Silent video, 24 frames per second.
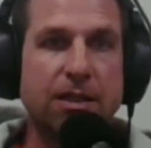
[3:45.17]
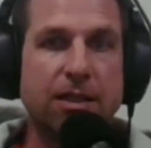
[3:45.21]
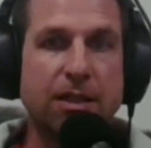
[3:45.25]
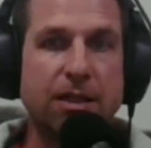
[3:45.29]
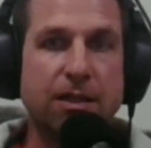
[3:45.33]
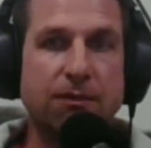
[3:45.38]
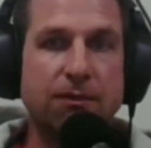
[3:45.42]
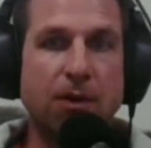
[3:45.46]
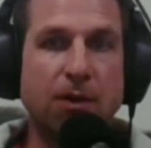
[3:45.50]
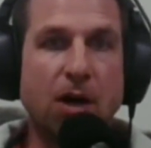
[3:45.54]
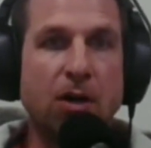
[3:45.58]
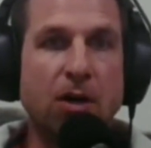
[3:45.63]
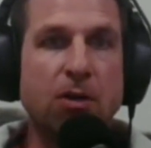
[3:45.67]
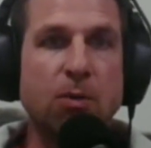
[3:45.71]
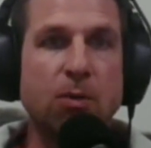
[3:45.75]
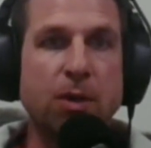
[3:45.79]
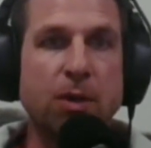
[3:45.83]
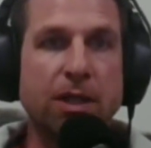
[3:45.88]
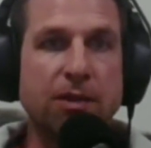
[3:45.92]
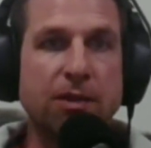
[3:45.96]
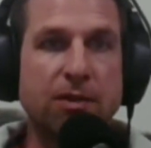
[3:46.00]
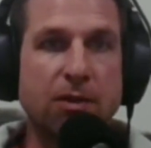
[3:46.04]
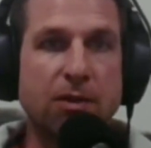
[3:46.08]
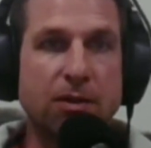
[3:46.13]
have
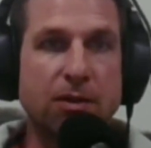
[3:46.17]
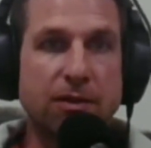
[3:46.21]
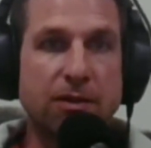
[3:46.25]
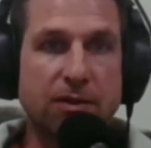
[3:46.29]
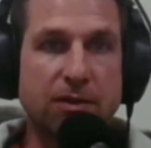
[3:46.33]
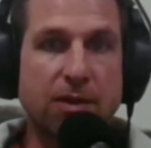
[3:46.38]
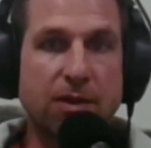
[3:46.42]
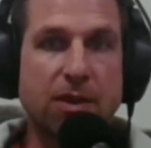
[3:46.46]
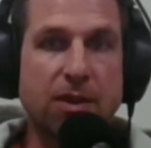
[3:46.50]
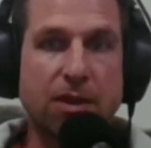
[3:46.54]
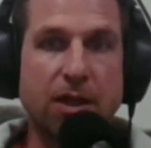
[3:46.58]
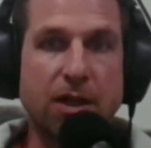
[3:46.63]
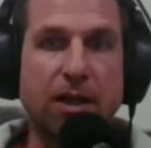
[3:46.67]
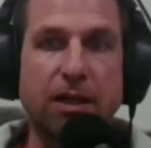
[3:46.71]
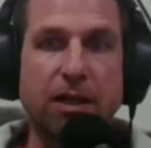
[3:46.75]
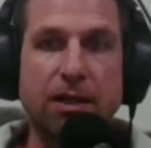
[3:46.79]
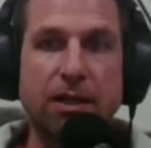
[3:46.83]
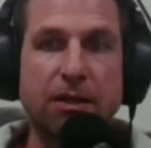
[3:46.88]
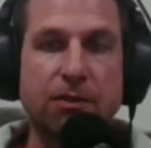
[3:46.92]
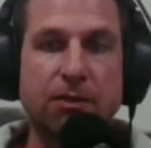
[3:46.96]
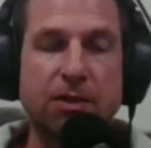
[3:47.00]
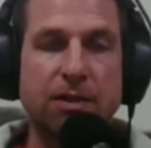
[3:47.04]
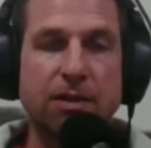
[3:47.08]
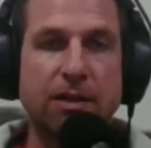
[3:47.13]
always
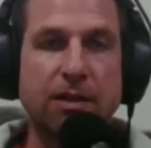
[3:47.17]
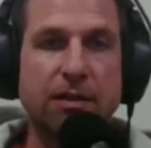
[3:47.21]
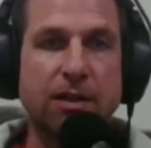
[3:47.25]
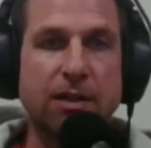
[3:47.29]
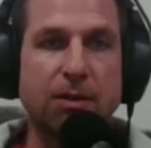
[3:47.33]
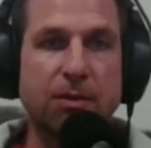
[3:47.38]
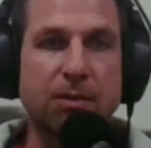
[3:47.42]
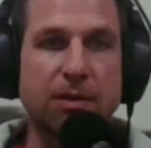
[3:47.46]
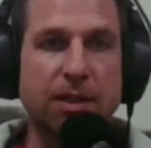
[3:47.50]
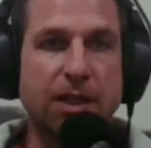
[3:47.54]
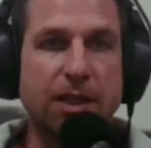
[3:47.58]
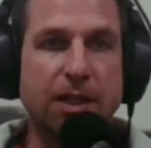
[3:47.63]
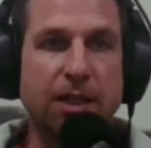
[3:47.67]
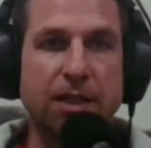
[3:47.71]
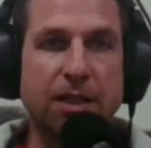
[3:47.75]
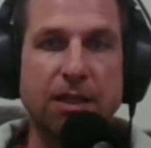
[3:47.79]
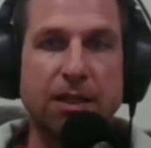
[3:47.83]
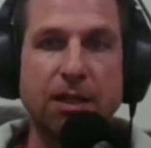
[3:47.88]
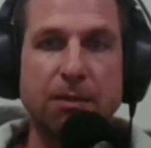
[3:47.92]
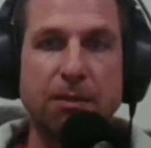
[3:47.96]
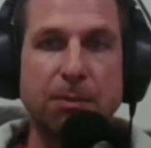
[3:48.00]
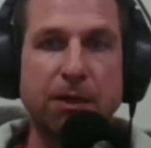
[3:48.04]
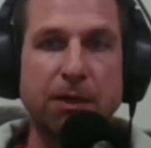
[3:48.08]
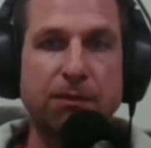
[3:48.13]
thought ever since I was a
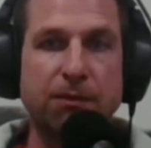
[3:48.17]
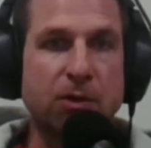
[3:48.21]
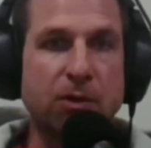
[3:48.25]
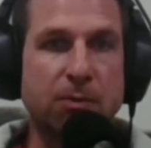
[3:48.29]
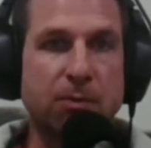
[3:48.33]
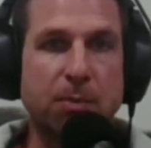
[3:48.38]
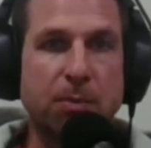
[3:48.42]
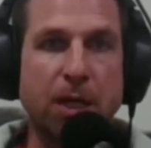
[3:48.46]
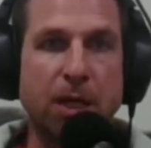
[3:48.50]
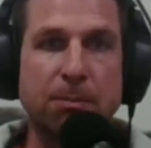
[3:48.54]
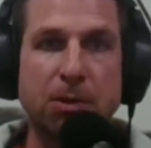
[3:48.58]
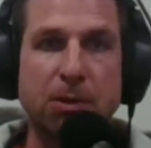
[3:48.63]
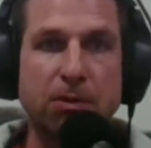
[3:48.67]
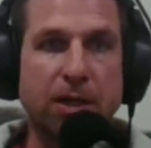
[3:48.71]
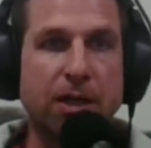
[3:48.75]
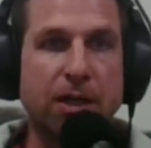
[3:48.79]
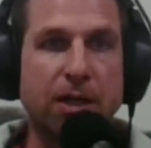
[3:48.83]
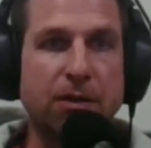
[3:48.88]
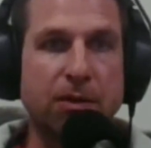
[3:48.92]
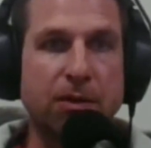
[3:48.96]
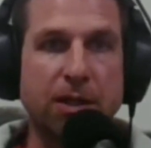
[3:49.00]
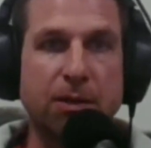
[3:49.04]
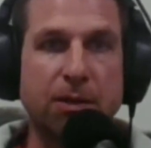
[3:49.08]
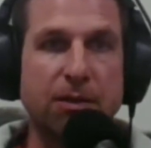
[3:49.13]
kid on my first paper
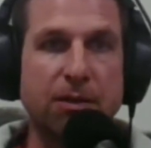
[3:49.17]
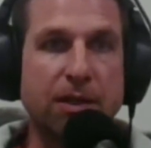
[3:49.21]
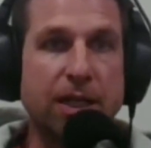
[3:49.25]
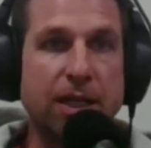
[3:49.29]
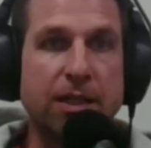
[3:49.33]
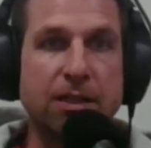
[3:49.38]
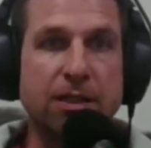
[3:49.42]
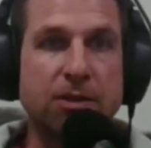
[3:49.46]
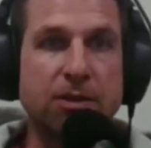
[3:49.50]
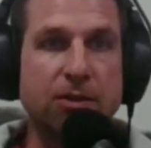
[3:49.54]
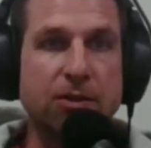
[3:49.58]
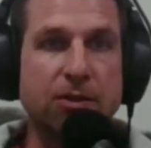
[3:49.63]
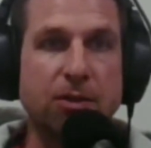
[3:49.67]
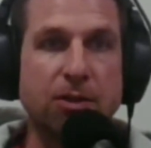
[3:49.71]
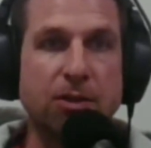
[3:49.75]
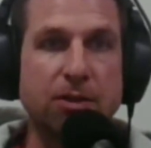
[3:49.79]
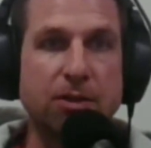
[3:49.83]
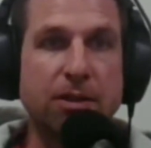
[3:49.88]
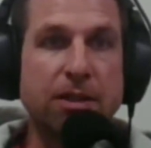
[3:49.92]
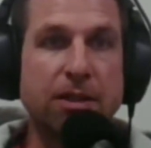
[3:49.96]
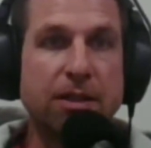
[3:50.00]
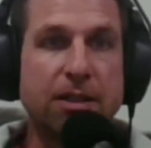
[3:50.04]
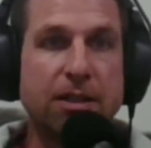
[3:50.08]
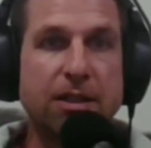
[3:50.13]
route when I was 8 years
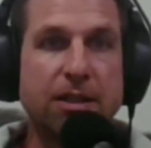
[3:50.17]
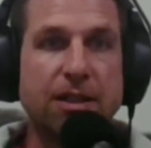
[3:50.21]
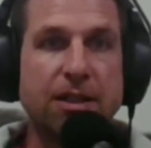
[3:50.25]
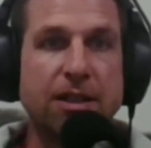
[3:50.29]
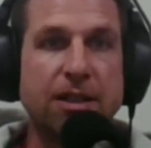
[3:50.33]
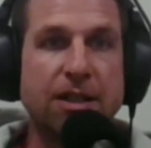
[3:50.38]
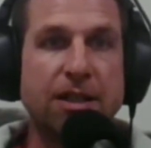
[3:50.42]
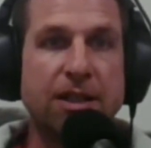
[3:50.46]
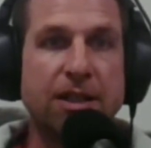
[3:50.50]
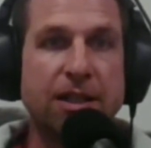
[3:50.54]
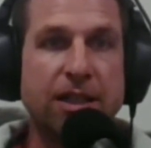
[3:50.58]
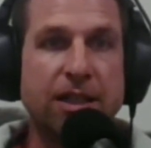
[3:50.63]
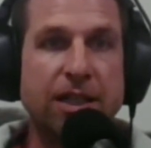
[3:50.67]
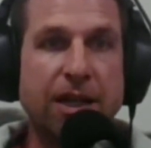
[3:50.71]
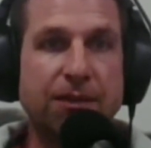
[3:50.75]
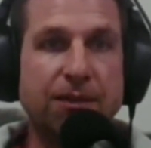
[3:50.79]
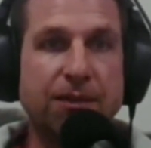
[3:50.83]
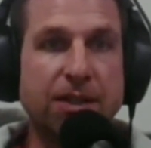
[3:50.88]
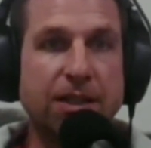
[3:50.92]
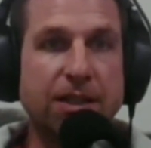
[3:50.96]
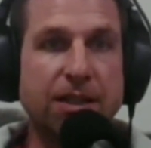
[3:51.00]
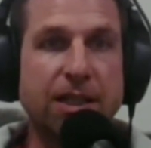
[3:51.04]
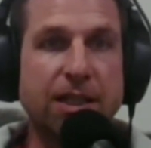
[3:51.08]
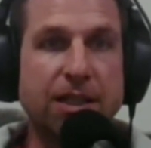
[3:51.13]
old,
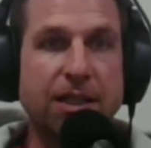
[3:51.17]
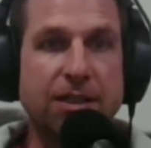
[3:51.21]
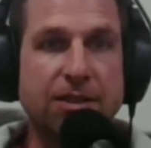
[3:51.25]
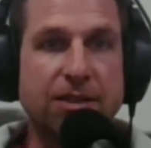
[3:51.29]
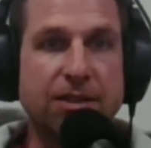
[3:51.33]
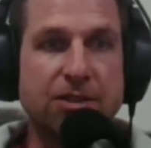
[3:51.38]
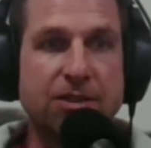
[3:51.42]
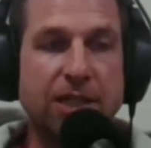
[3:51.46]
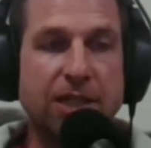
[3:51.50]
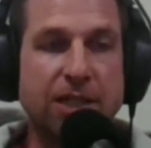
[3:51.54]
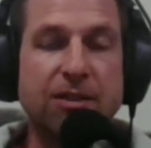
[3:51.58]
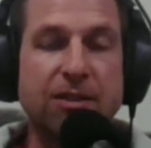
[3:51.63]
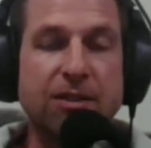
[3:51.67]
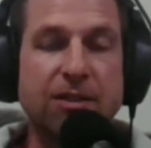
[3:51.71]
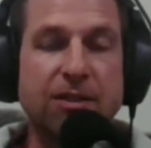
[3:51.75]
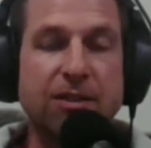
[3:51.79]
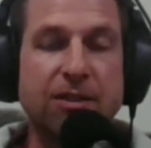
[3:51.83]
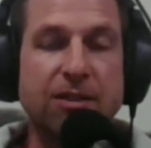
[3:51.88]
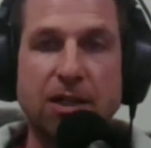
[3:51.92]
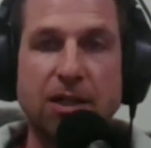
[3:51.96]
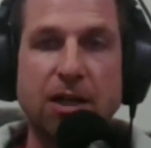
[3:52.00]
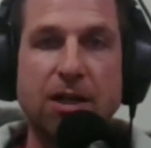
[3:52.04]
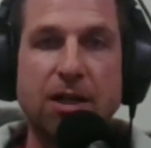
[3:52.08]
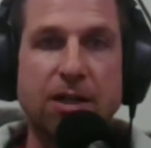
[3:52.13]
having to get chased by
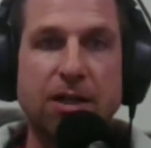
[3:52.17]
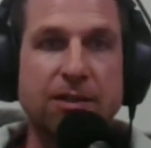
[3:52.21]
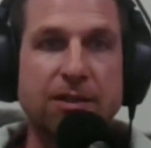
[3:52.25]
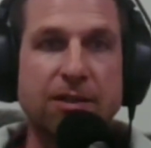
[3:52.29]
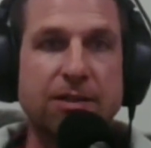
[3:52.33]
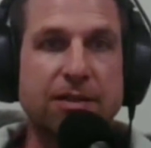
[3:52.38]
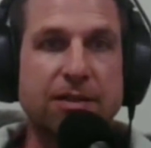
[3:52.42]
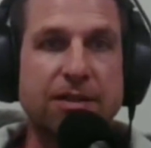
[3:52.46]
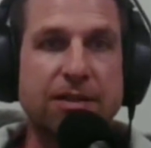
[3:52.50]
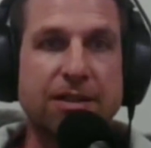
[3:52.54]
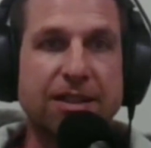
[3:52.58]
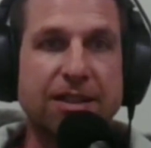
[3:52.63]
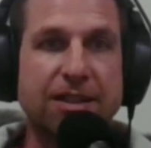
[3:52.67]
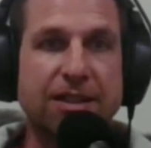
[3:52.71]
dogs.